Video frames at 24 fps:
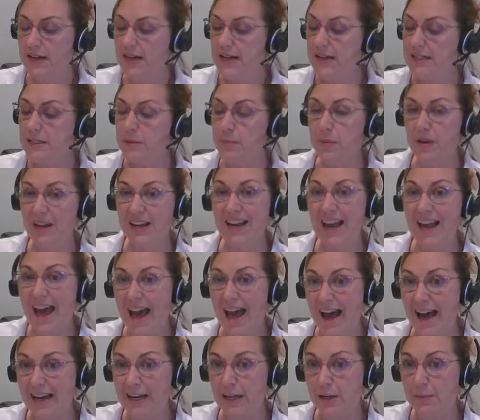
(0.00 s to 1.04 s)
It's being
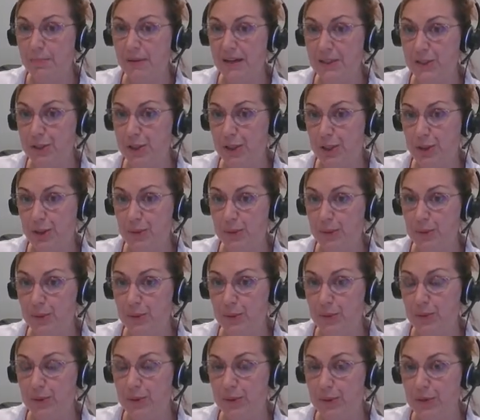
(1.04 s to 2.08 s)
added by 2.
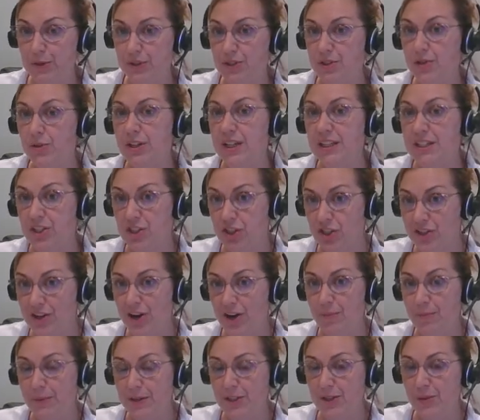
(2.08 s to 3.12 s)
So let's
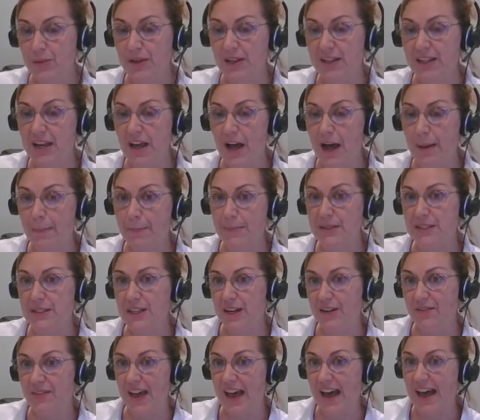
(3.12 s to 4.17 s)
start by doing the
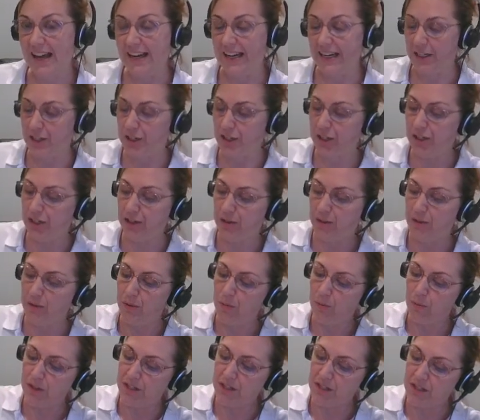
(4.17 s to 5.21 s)
opposite of adding
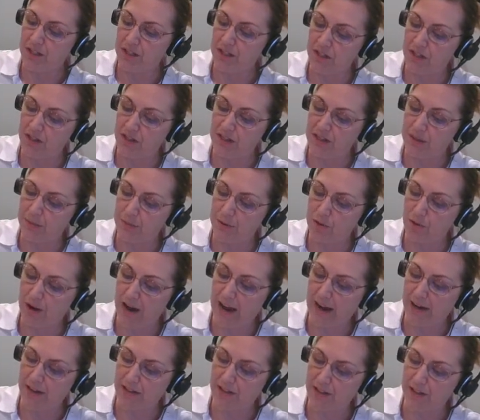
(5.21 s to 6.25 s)
2, which is to
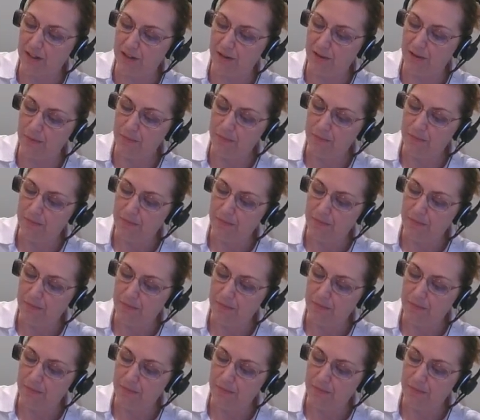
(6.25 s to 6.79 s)
subtract 2.